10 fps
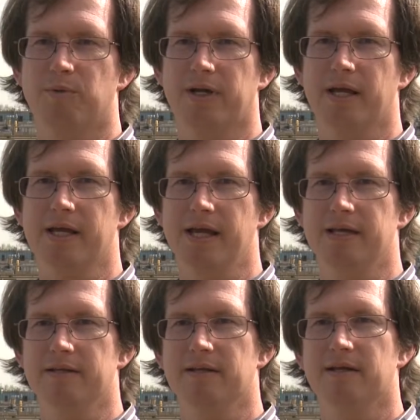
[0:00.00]
bringing
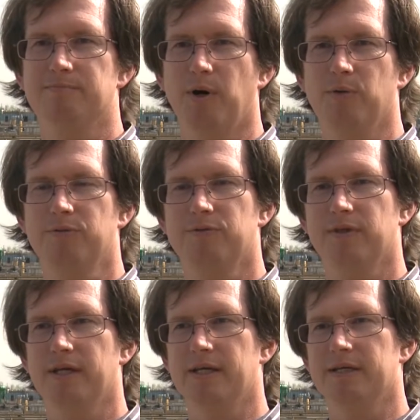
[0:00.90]
in both
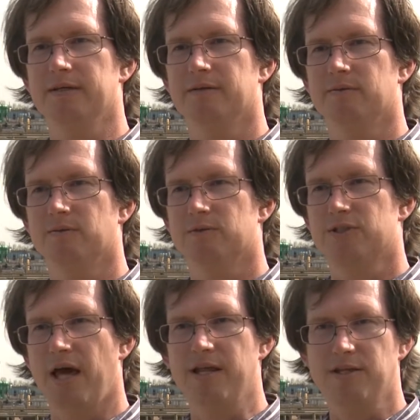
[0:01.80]
the
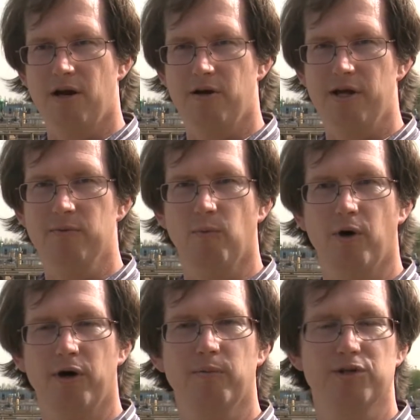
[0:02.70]
sanitary
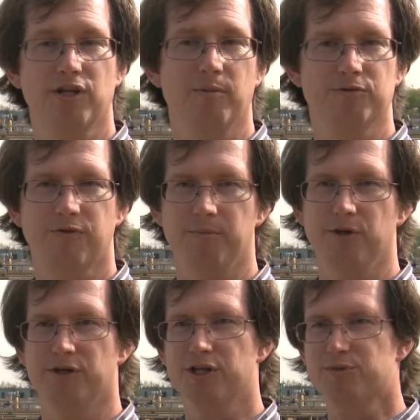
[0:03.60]
water, which comes from
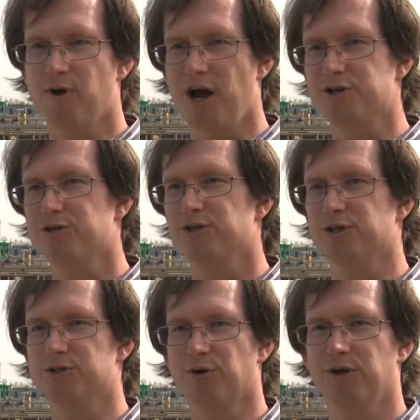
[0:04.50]
your dishwasher, your
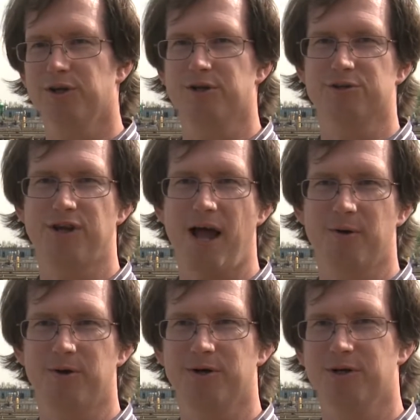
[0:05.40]
toilet, your
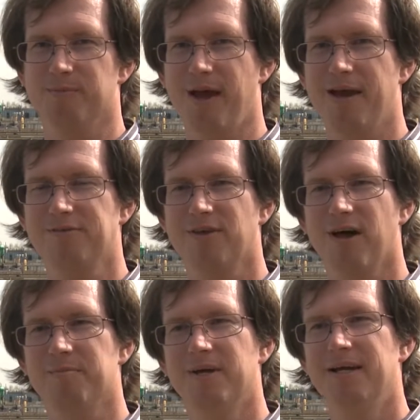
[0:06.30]
shower, your
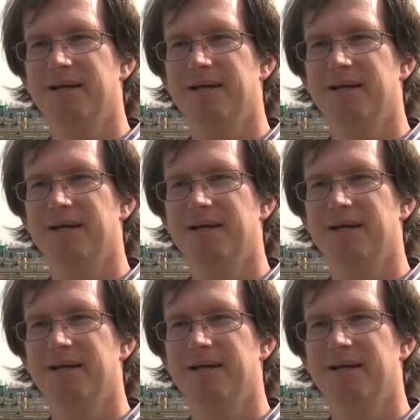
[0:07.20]
bathtub,